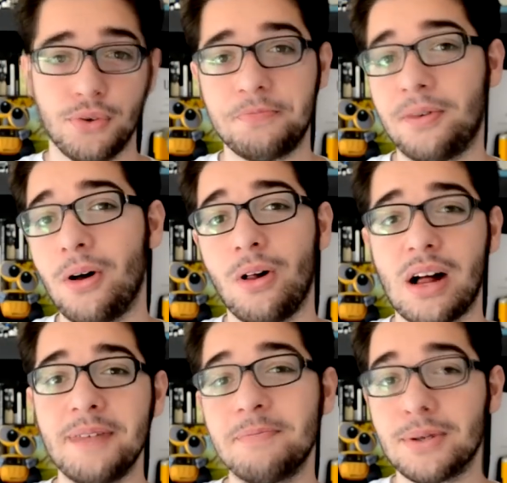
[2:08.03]
football
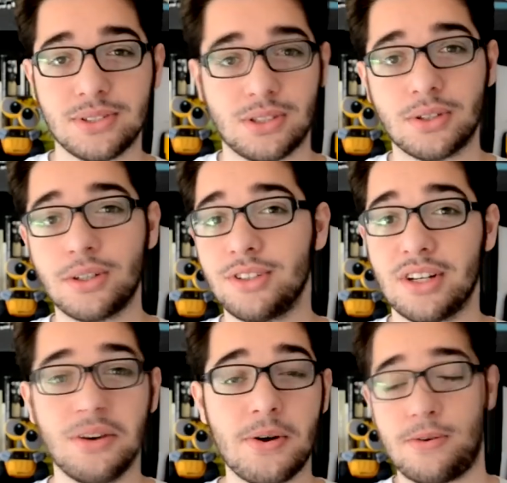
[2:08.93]
and bookstores
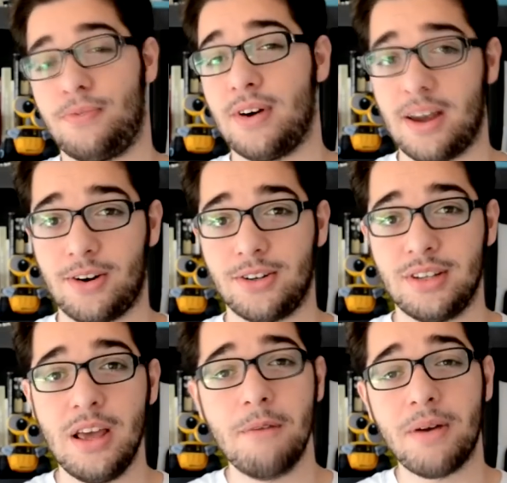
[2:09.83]
and nerd fighters,
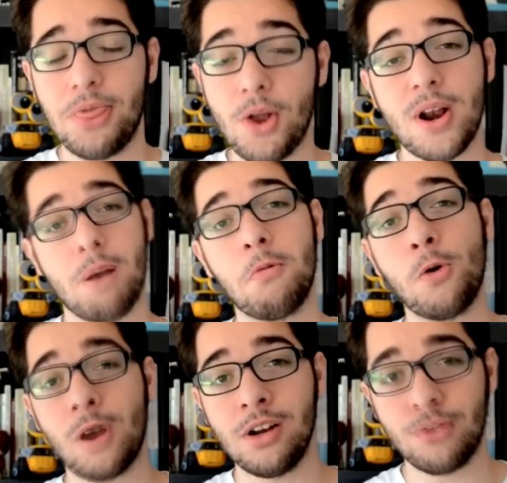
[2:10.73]
but the number
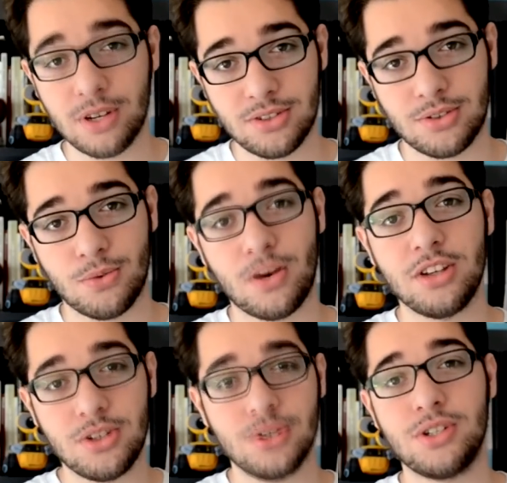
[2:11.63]
one reason why
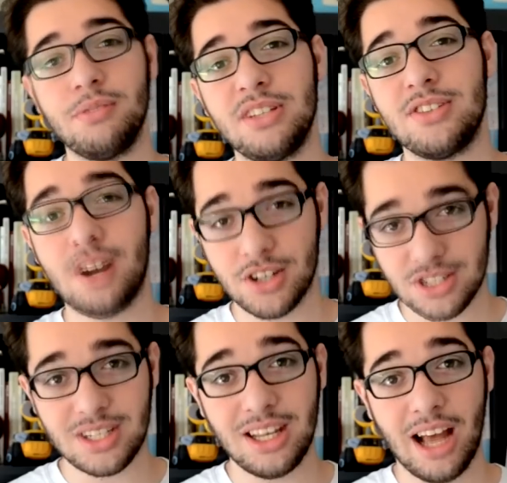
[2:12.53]
you should visit
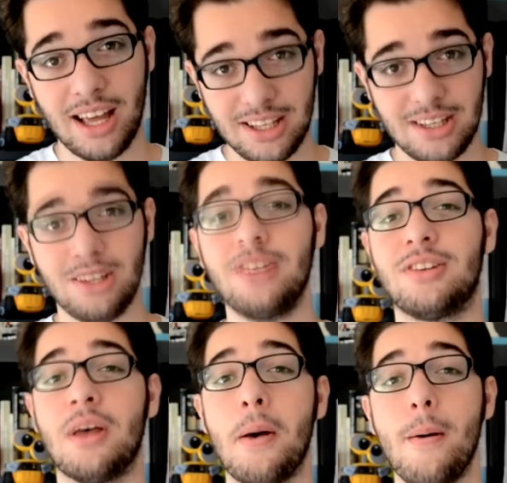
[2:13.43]
Argentina is